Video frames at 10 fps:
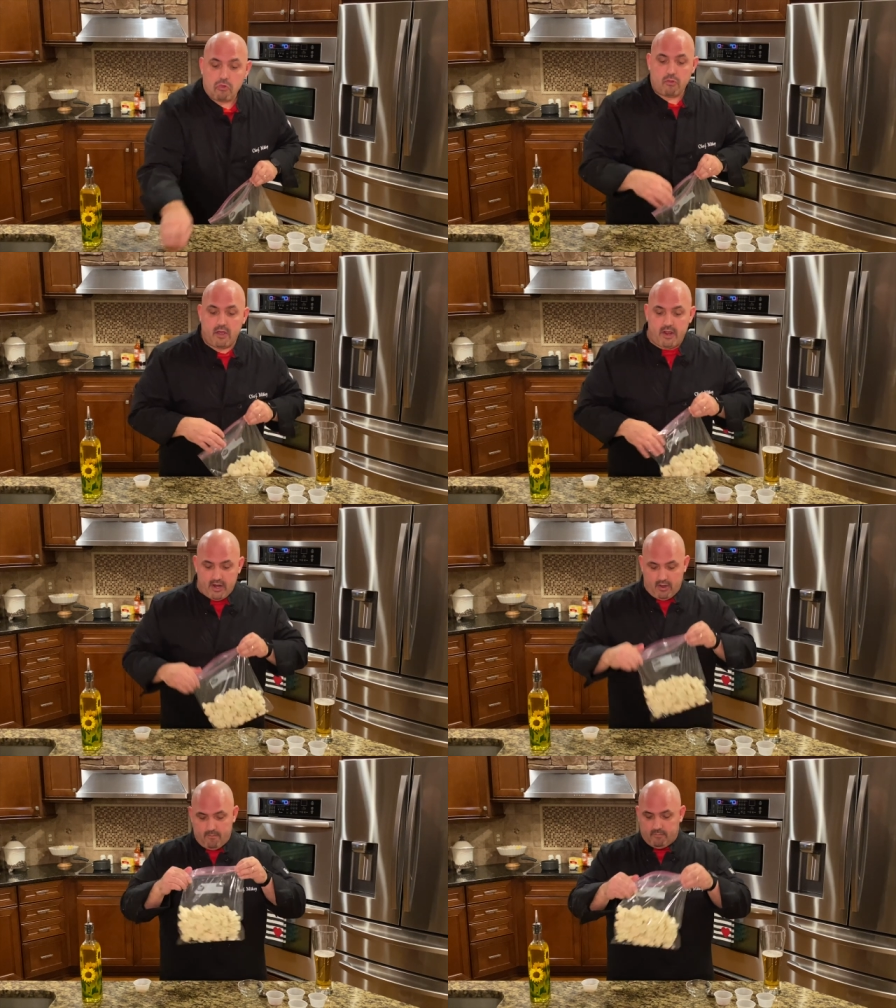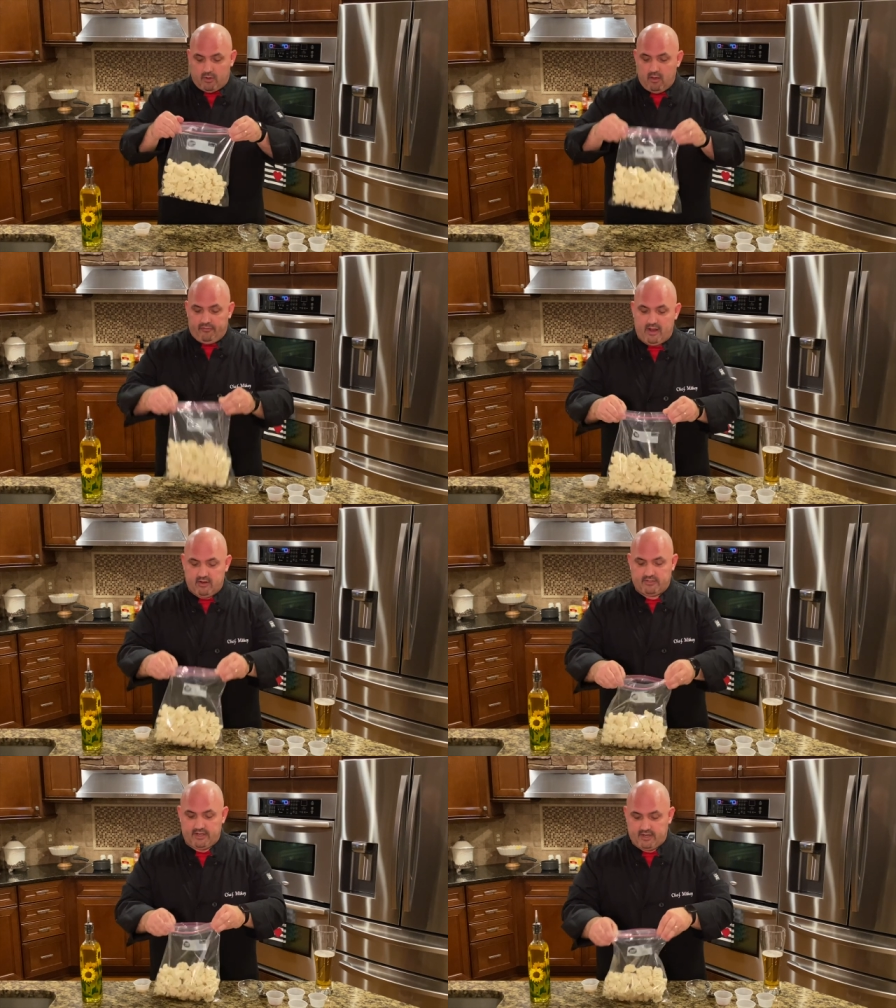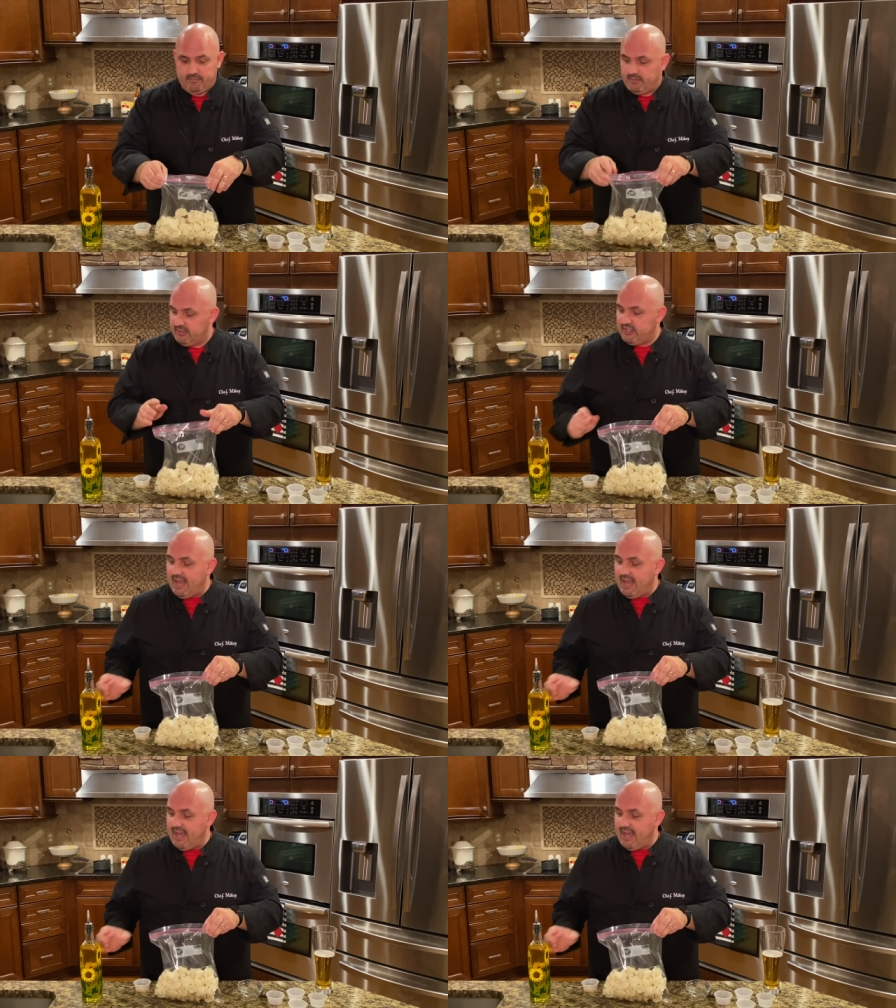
there you go, cauliflower's in here. Just